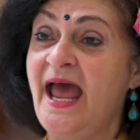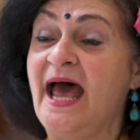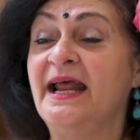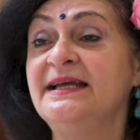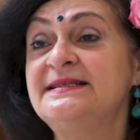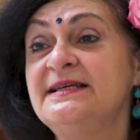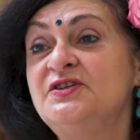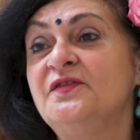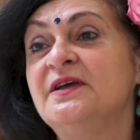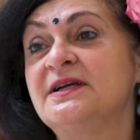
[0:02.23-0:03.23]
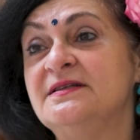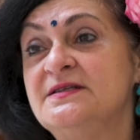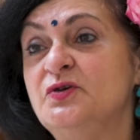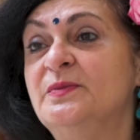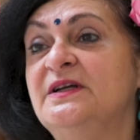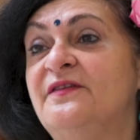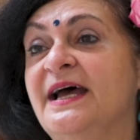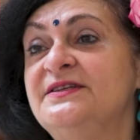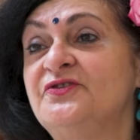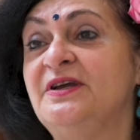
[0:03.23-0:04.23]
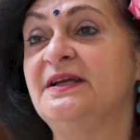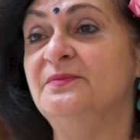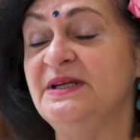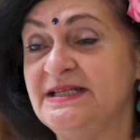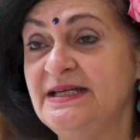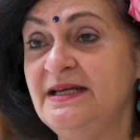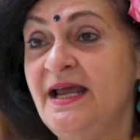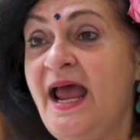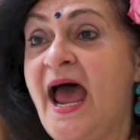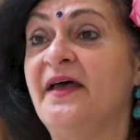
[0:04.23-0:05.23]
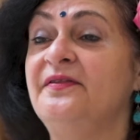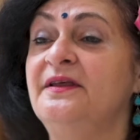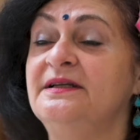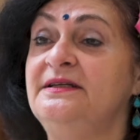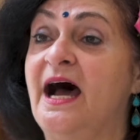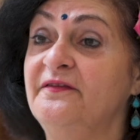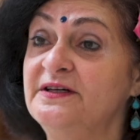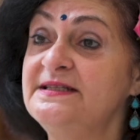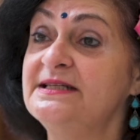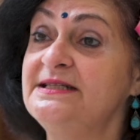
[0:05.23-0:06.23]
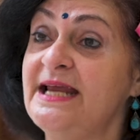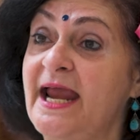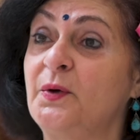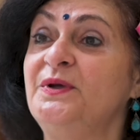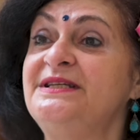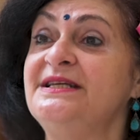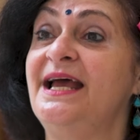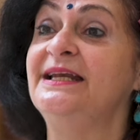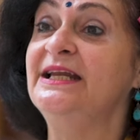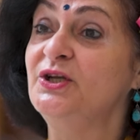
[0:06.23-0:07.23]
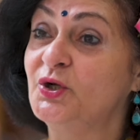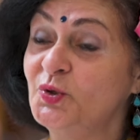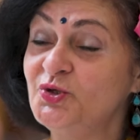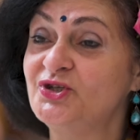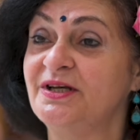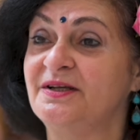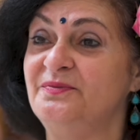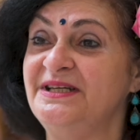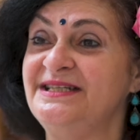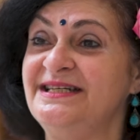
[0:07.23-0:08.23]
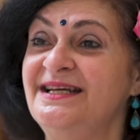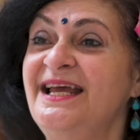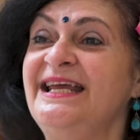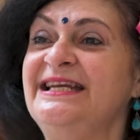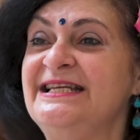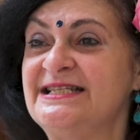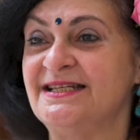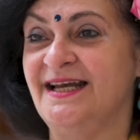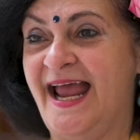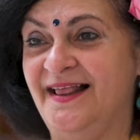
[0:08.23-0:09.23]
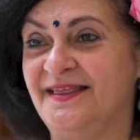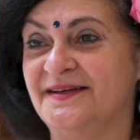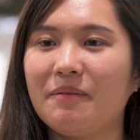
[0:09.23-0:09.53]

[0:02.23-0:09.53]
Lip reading: and I sit on the Consumer Advisory Committee and the Diversity, Equity and Inclusion Committee in Eastern Health.